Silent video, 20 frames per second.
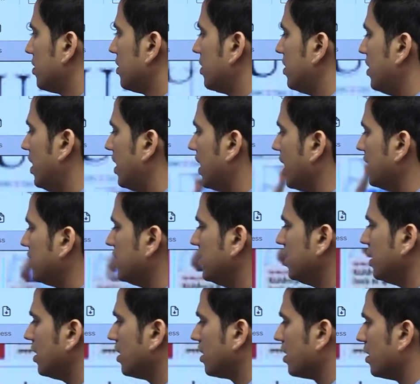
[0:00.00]
Theek hai ji,
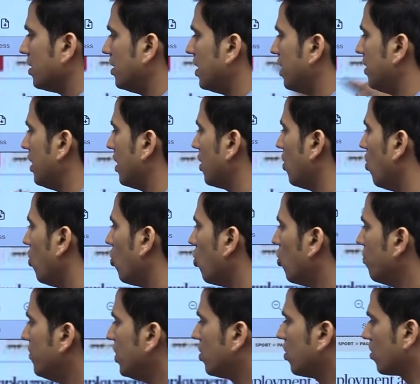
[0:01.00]
ye dekh lo,
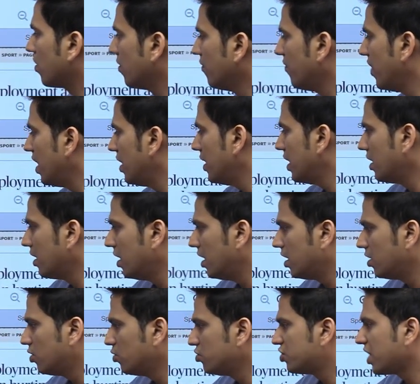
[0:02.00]
Omicron variant
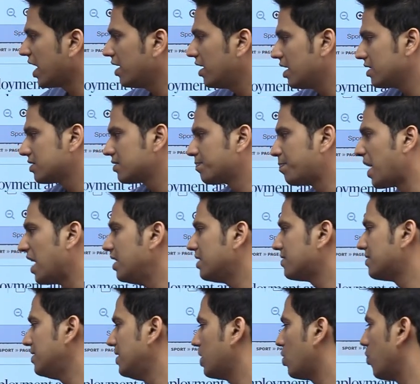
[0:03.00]
linked to China spike
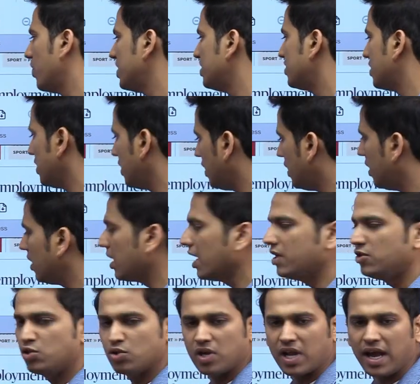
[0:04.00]
sequenced in India
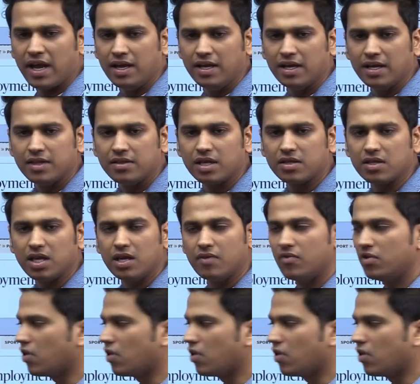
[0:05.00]
in July. The thing we